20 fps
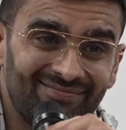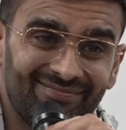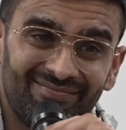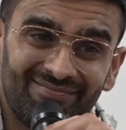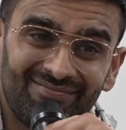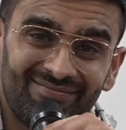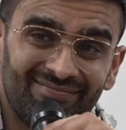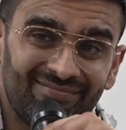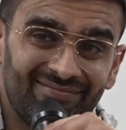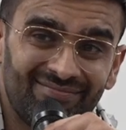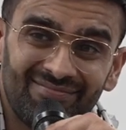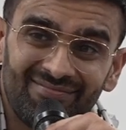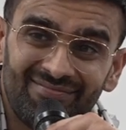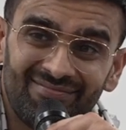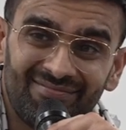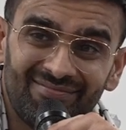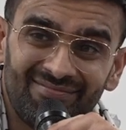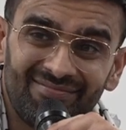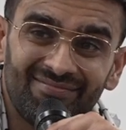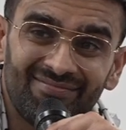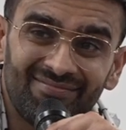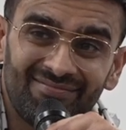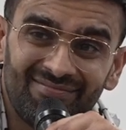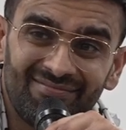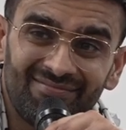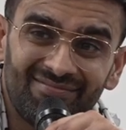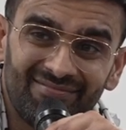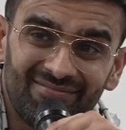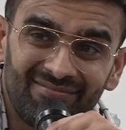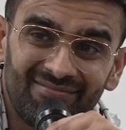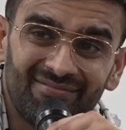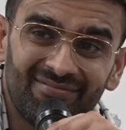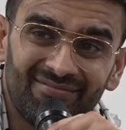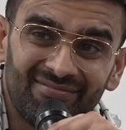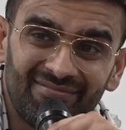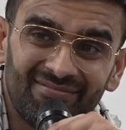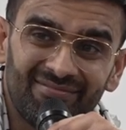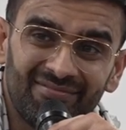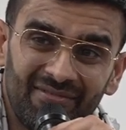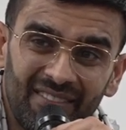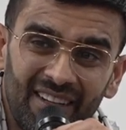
No, 50,000, it's a start.